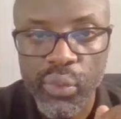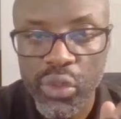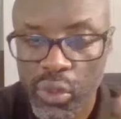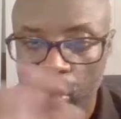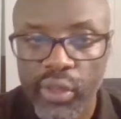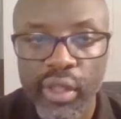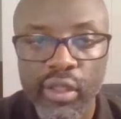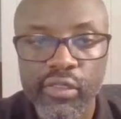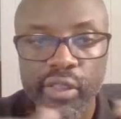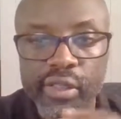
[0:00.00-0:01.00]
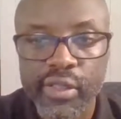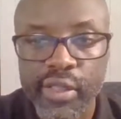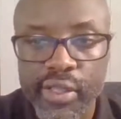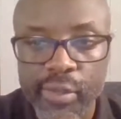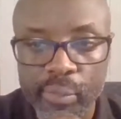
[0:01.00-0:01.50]
you're gonna love it.
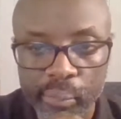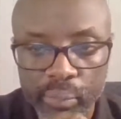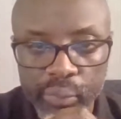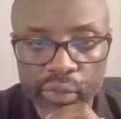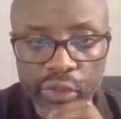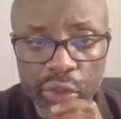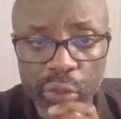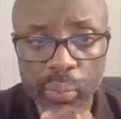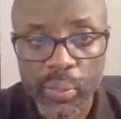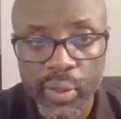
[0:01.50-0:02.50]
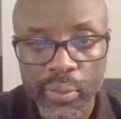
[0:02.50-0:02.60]
So